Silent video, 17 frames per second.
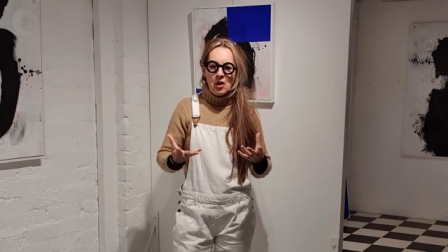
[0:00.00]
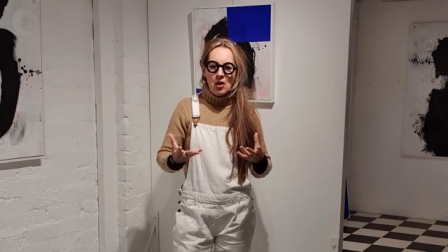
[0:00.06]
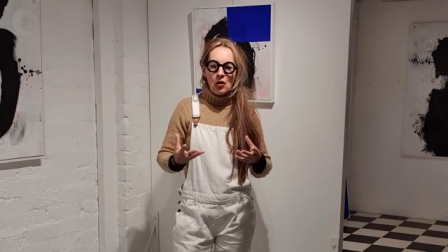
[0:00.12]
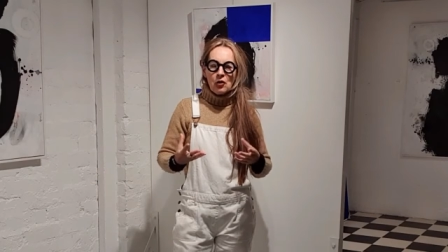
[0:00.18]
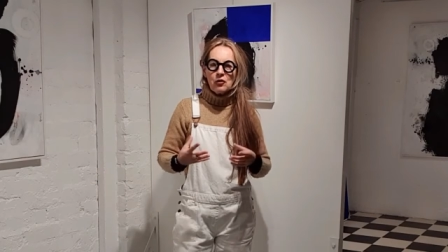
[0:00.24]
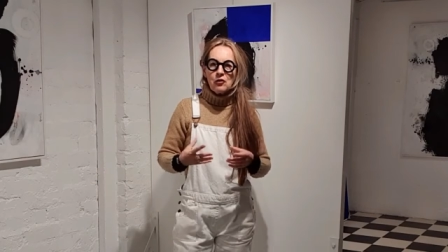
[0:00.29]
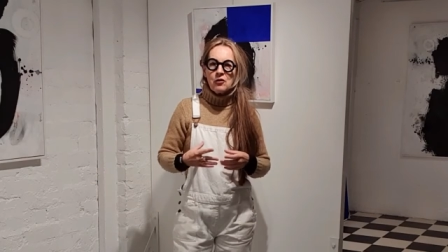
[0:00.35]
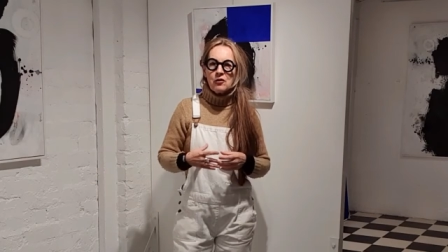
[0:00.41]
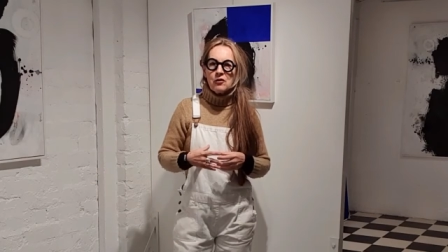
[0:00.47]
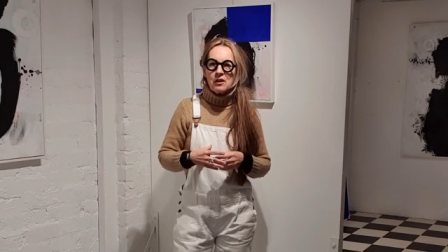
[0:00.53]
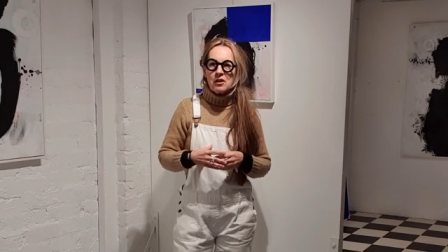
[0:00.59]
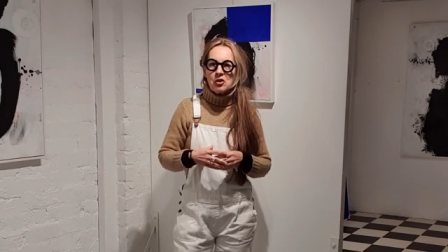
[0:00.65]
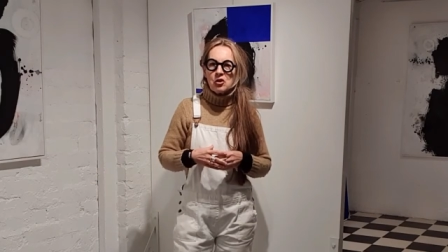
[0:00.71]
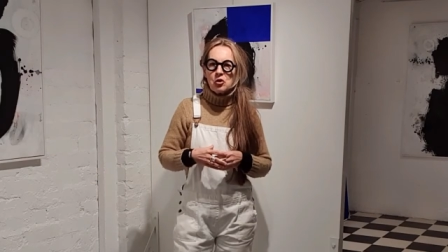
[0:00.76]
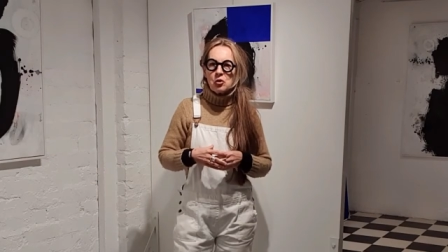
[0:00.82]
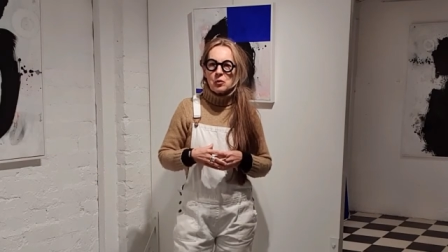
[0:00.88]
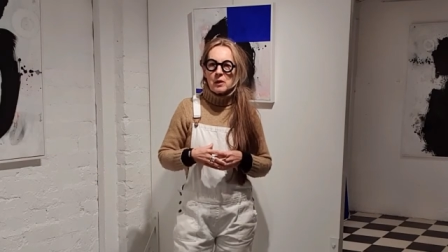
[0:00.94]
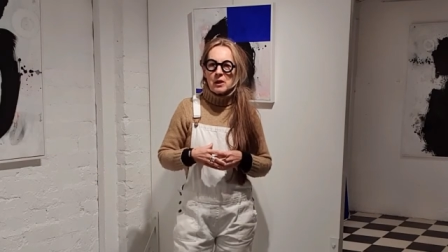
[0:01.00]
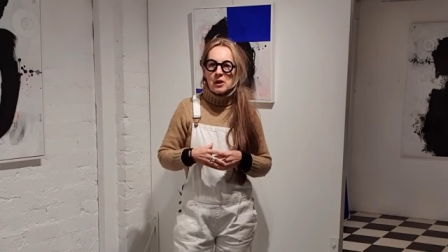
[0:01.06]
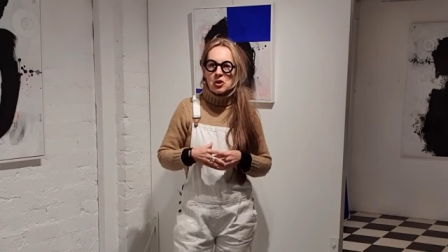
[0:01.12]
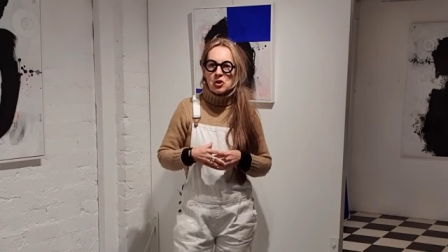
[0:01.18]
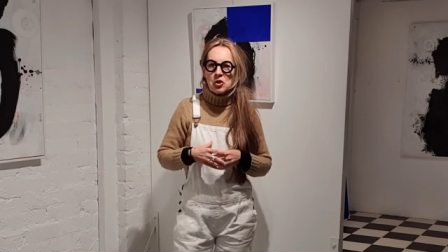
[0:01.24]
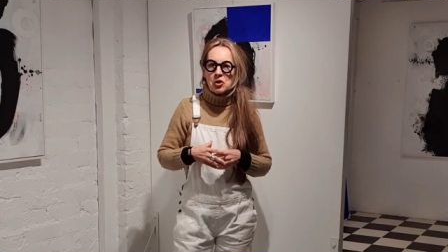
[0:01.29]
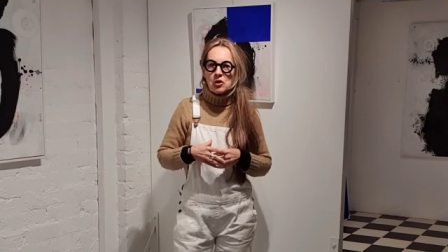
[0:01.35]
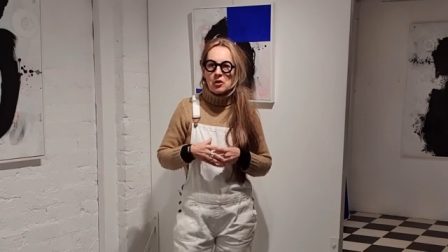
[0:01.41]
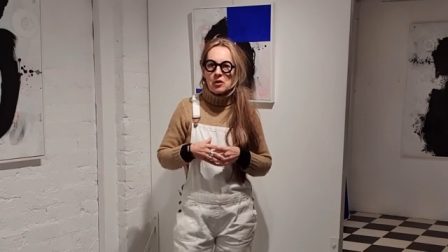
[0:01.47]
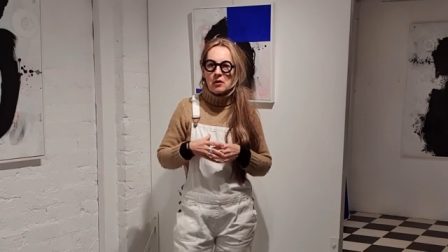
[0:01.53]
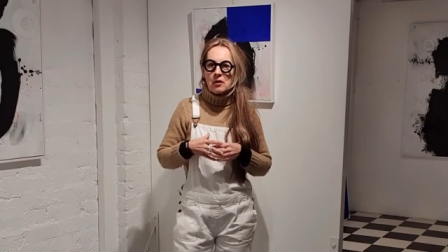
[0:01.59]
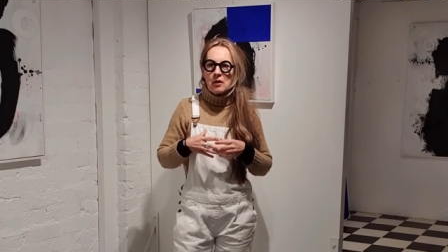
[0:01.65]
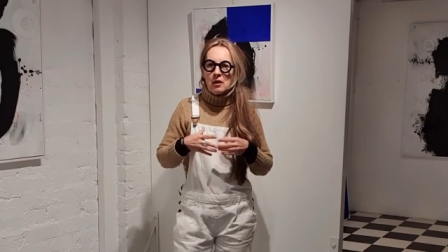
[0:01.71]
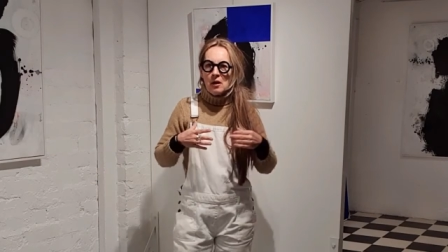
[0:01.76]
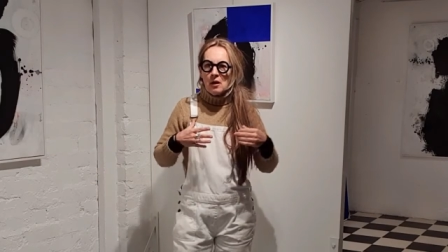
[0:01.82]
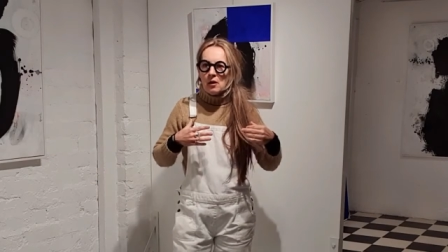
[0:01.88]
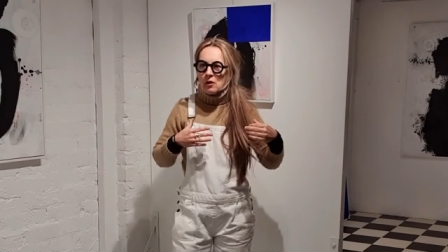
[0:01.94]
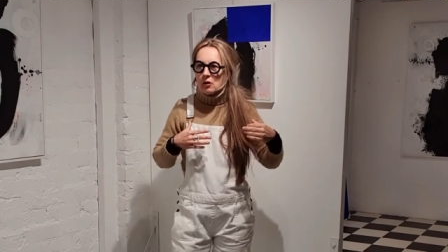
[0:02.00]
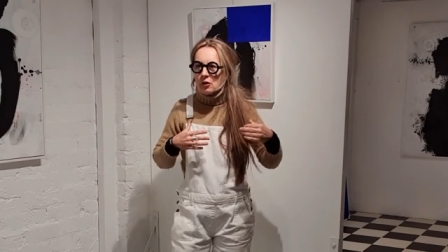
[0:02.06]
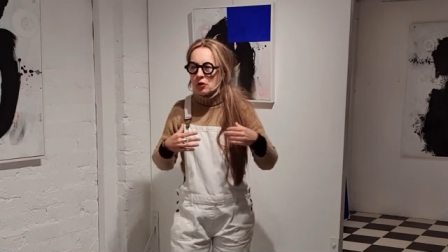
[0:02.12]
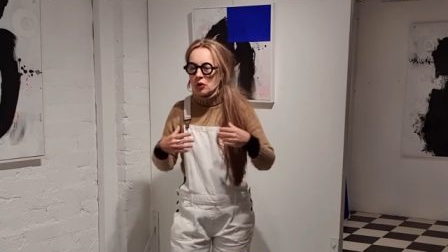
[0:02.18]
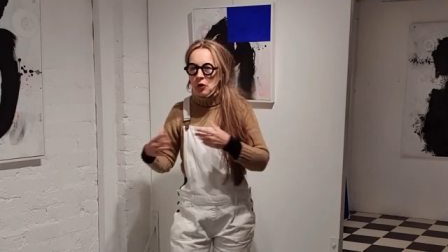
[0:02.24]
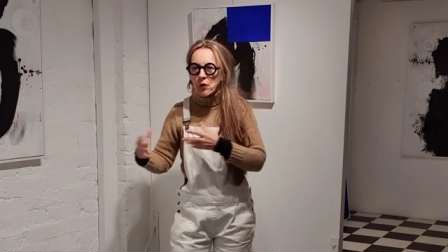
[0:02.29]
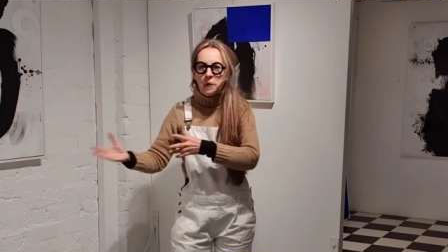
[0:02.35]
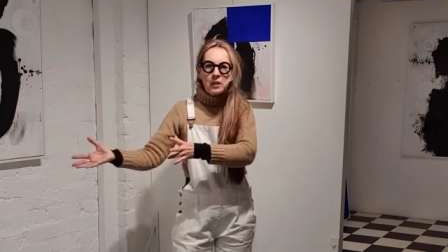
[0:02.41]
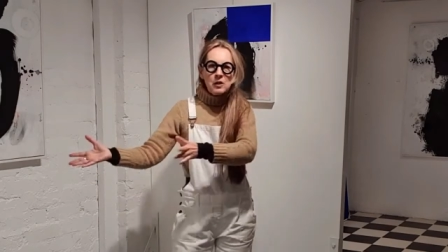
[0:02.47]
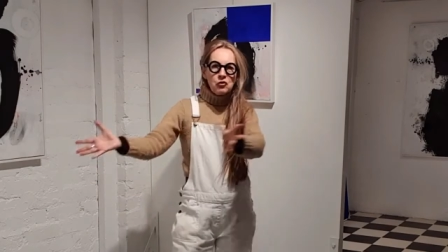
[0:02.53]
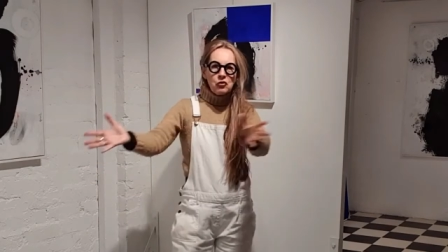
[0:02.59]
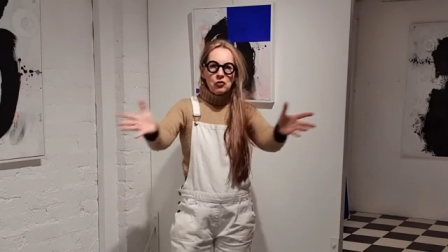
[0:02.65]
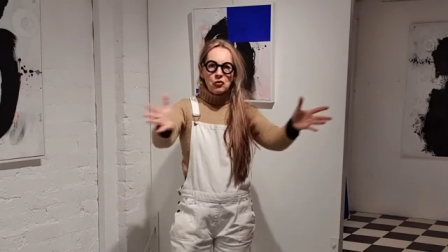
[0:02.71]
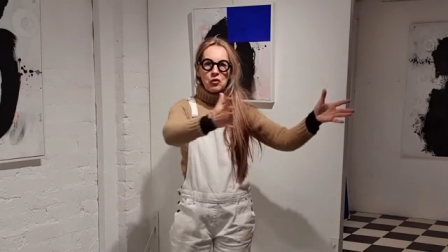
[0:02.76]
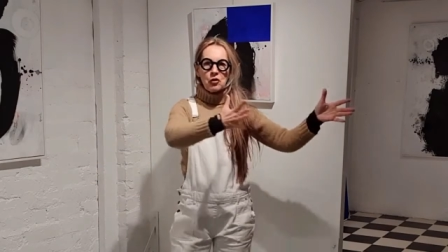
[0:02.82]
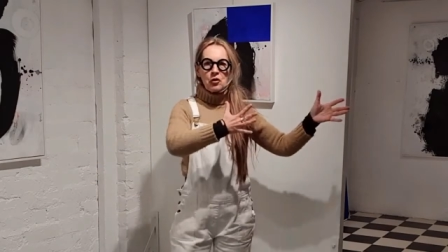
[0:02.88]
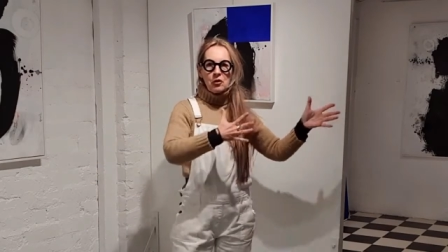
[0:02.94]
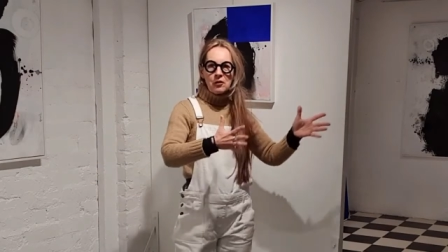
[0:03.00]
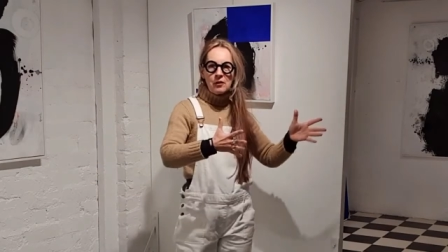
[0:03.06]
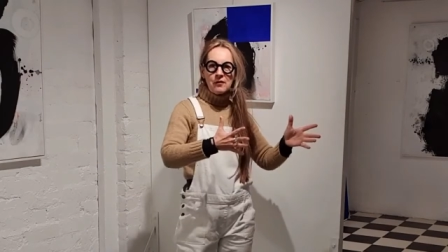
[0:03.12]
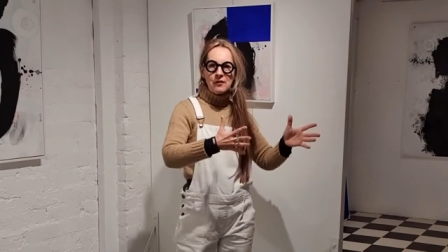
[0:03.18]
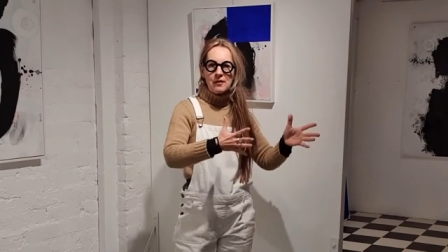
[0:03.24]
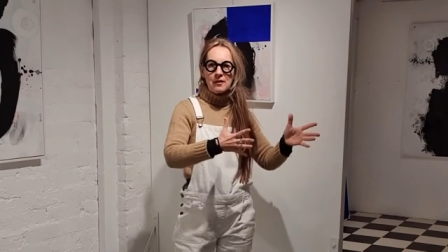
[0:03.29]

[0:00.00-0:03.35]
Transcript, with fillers: or the situation going to another